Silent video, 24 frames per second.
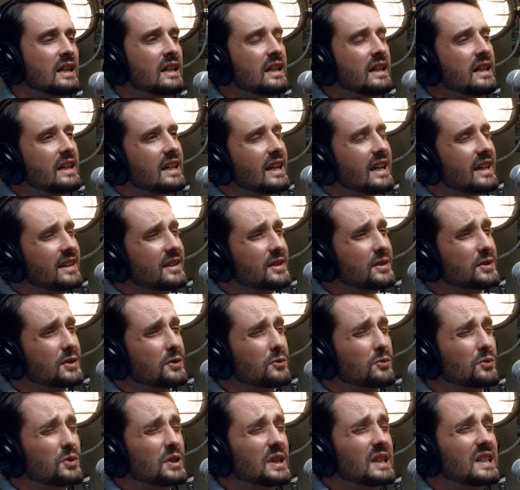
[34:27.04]
And there's a
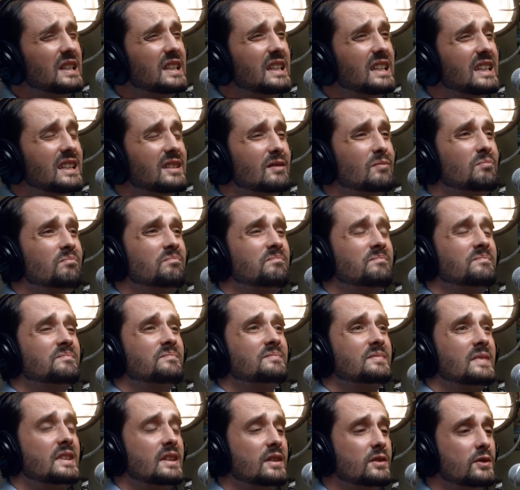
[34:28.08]
really
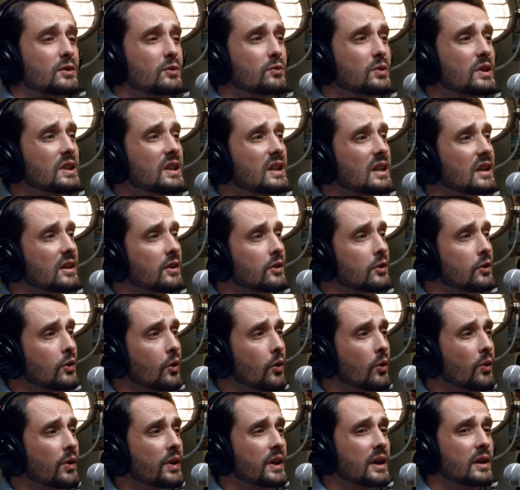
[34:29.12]

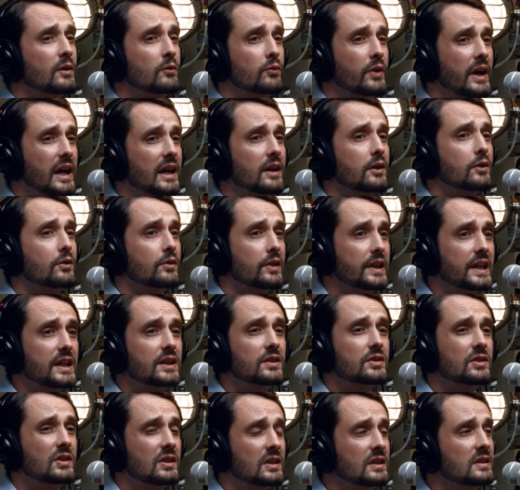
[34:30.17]
annoying
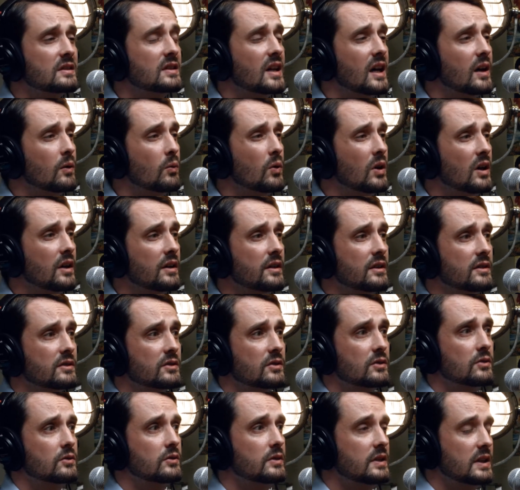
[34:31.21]
regulation in Taiwan.
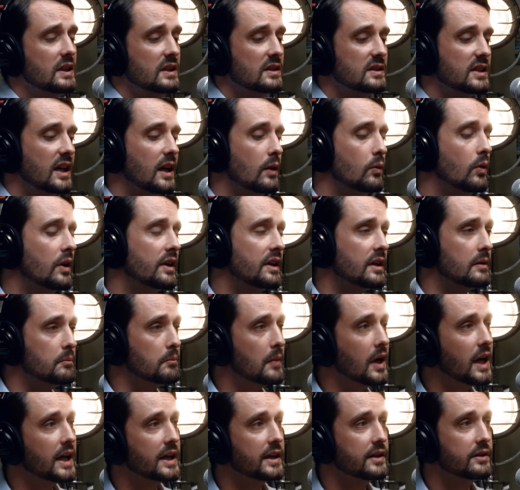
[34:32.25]
So in Taiwan, in
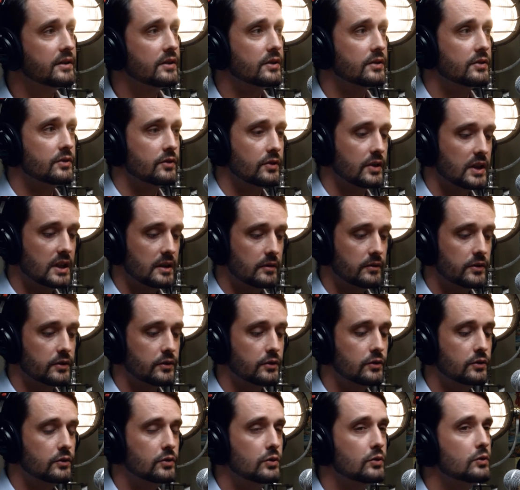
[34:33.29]
my industry, there's
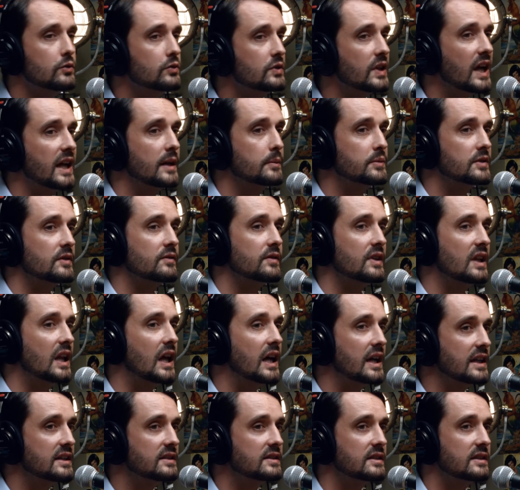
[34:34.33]
2 types of
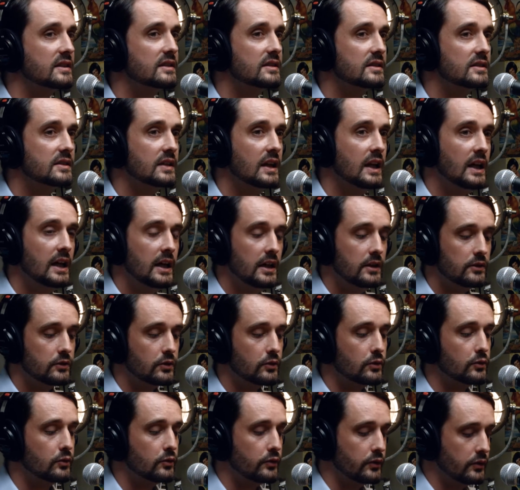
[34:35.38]
license.
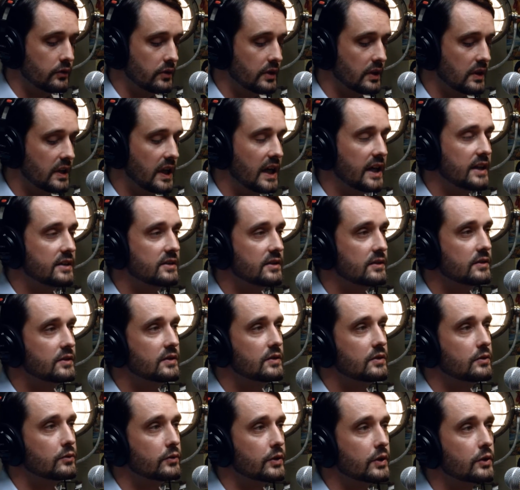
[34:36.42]
So the license
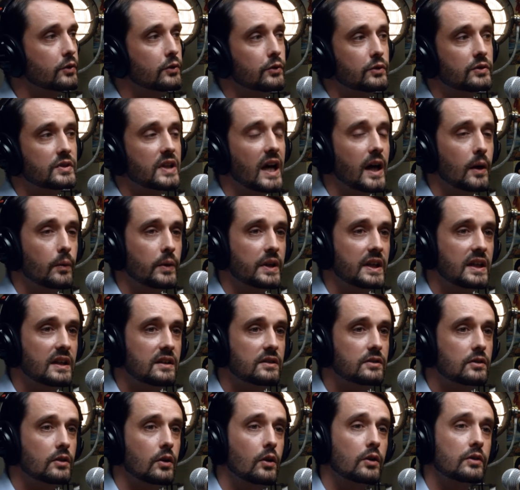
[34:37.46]
to recruit
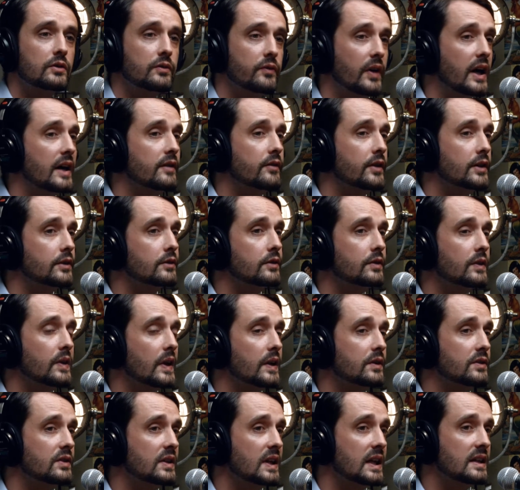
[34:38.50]
Taiwanese costs
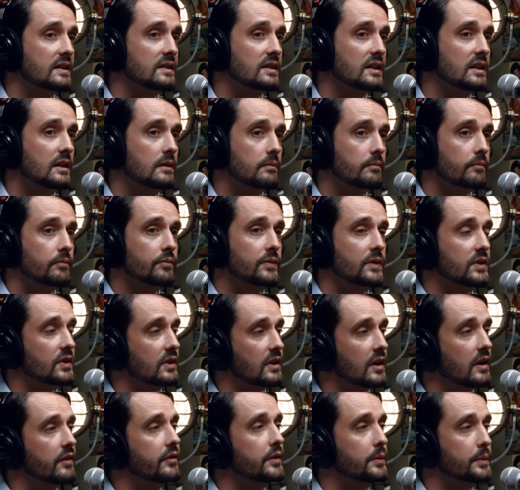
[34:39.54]
500,000 NT. It's a
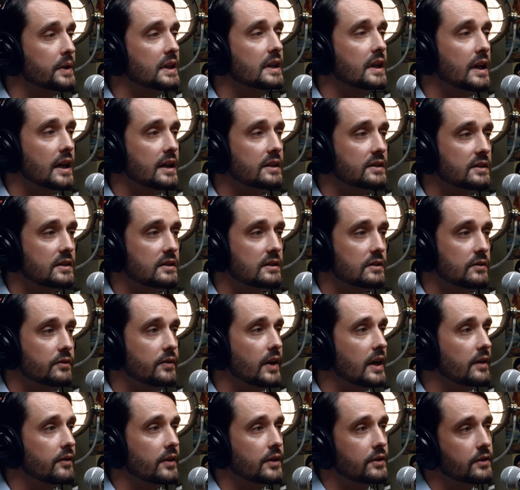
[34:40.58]
government license,
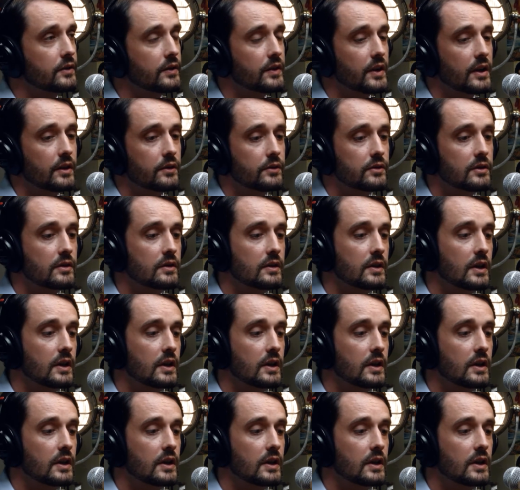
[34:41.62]
500,000